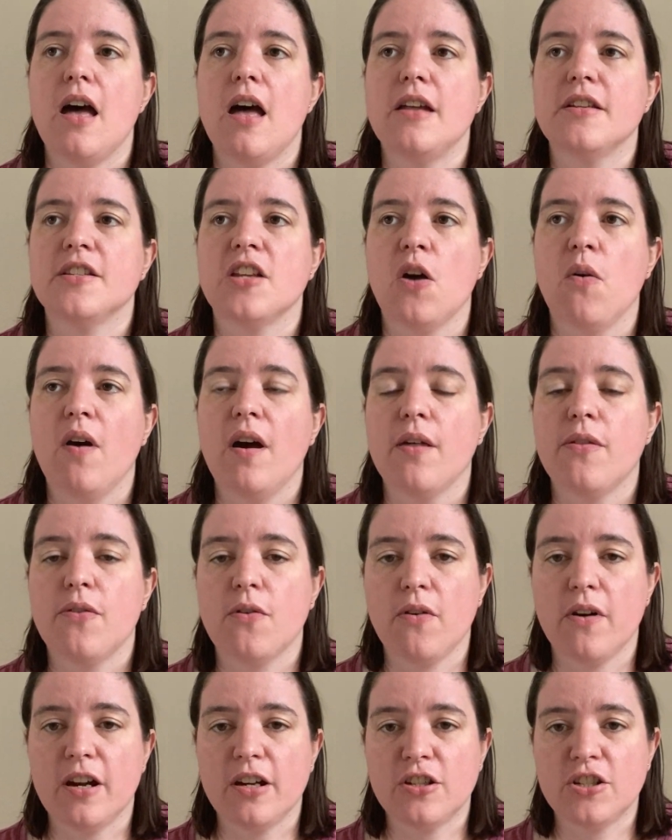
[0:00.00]
So I
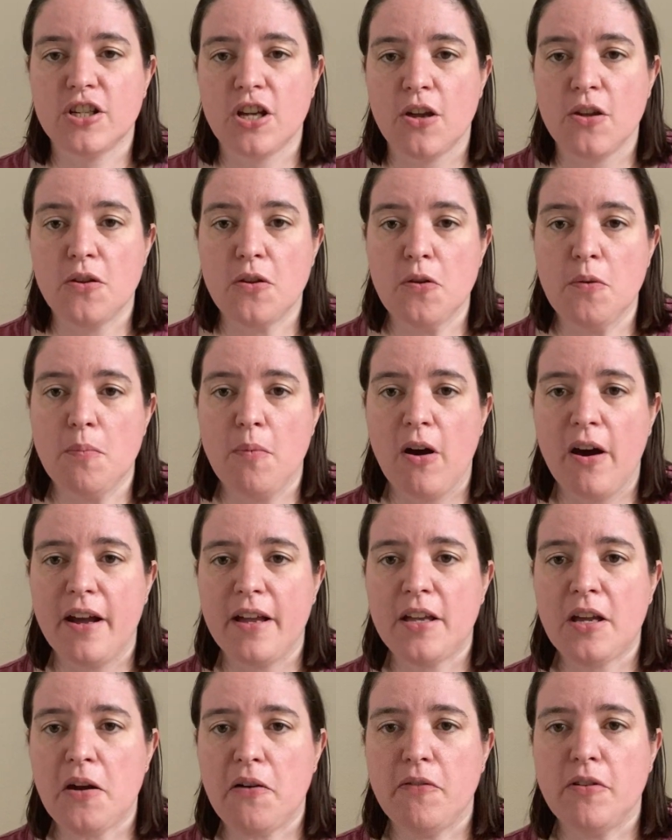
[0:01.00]
thought I'd show you my
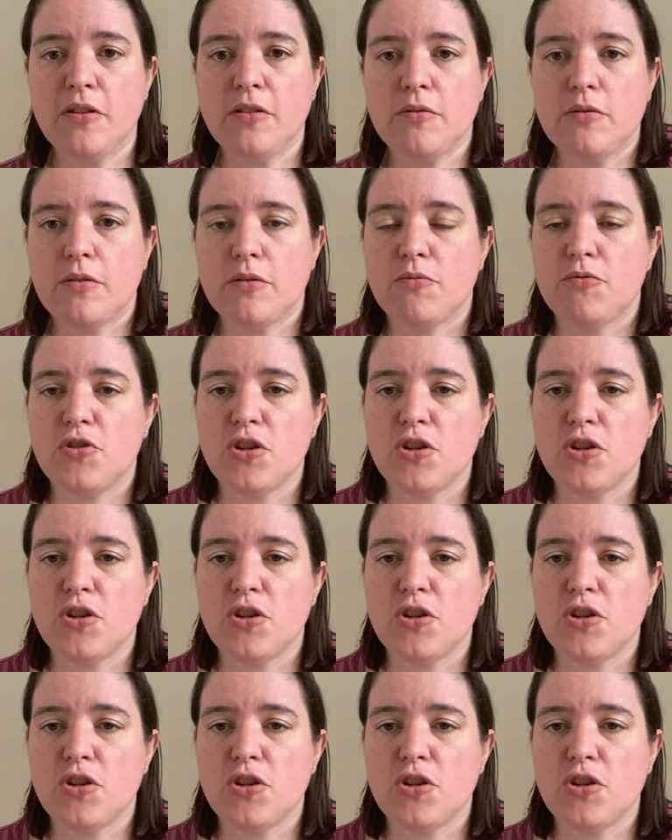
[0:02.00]
current